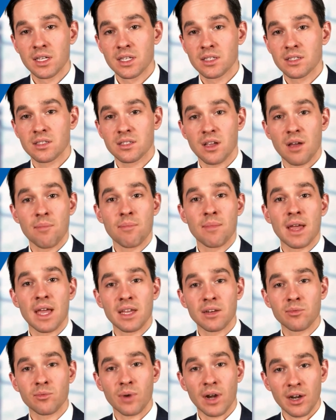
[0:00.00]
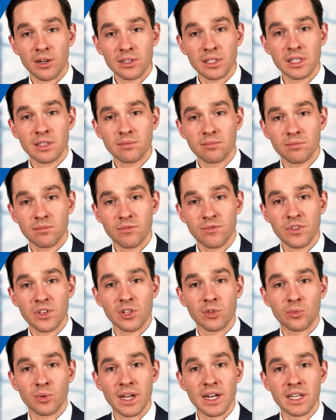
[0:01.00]
Some men rarely
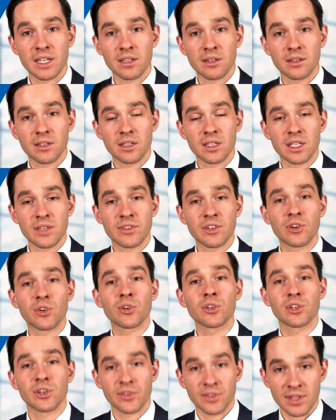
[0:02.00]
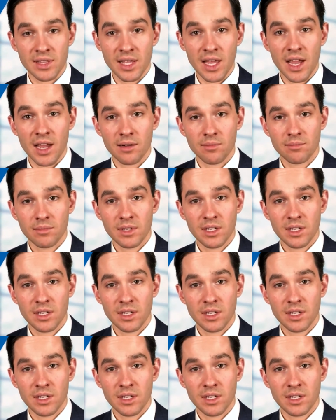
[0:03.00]
feel ready even earlier than that,